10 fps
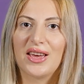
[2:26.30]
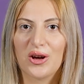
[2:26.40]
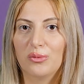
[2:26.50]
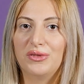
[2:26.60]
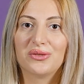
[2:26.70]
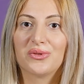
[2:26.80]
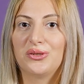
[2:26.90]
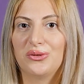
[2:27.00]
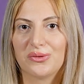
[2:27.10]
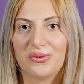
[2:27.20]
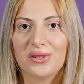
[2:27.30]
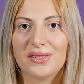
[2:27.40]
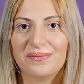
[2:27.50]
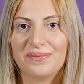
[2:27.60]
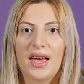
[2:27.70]
I hope this was
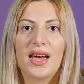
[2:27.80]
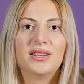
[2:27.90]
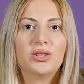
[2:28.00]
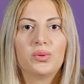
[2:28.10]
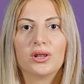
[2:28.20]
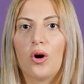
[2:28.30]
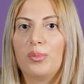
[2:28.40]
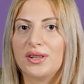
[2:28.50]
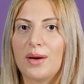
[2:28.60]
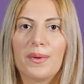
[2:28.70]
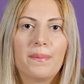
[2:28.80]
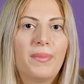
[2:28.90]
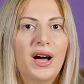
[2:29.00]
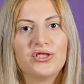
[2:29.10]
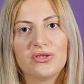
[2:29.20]
useful and it will open up a
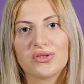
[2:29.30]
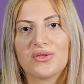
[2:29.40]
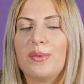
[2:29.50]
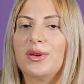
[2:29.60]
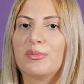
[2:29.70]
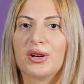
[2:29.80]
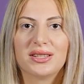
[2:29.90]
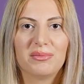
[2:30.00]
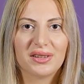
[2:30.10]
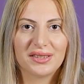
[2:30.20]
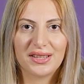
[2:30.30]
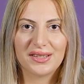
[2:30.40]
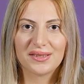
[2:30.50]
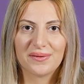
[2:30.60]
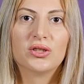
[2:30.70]
bunch of scraping
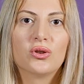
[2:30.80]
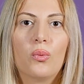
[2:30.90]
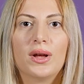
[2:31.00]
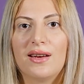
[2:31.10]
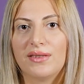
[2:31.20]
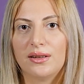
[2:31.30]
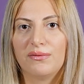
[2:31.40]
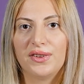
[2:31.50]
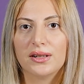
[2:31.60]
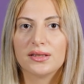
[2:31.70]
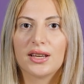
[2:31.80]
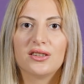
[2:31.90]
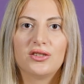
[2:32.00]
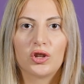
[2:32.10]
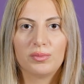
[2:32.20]
possibilities. So whenever the fields
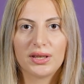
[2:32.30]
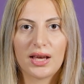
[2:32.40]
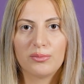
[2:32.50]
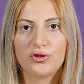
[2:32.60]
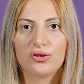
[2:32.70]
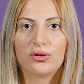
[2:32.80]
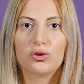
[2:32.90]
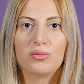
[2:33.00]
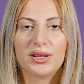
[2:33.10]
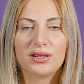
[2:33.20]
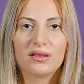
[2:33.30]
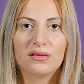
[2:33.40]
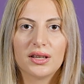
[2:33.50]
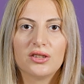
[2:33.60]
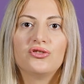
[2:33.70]
cannot be captured
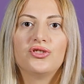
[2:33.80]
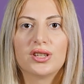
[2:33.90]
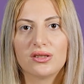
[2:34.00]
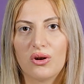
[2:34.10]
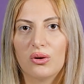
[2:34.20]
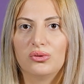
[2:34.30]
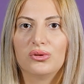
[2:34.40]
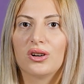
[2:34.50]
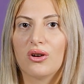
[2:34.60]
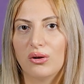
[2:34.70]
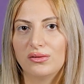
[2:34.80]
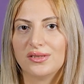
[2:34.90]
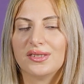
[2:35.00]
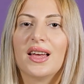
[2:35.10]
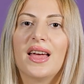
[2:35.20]
automatically, just go to the code
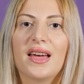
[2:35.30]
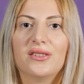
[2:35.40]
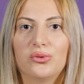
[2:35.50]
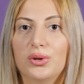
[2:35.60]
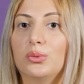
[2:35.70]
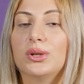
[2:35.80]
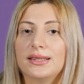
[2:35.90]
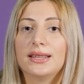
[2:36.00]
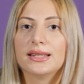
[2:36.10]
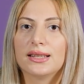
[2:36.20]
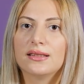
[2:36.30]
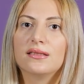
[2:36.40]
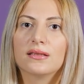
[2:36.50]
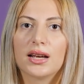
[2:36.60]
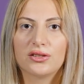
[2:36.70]
and do it with CSS
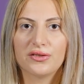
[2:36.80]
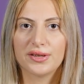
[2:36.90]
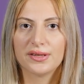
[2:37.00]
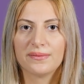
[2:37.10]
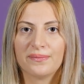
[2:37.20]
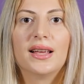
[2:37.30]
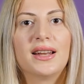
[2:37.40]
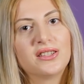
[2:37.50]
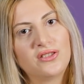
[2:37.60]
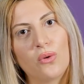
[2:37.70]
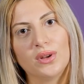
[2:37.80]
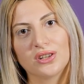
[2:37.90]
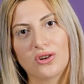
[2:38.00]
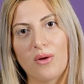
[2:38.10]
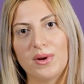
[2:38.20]
selectors. Let us know in
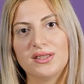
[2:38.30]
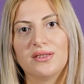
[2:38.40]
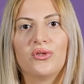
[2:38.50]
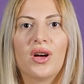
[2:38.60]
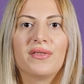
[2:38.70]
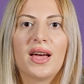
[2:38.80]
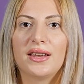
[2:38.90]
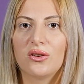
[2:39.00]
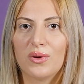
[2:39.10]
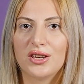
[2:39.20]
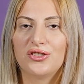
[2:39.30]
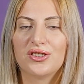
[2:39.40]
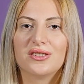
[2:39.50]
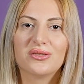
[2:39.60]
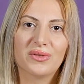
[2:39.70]
the comments if you have any
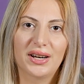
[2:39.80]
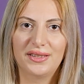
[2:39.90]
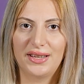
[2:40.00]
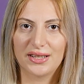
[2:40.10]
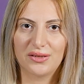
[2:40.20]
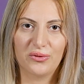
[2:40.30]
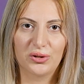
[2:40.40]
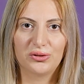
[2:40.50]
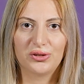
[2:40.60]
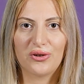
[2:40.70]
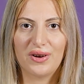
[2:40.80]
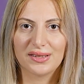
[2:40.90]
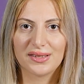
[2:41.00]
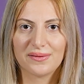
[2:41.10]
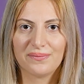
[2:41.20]
questions or ideas for
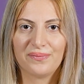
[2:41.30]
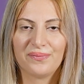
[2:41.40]
tutorials.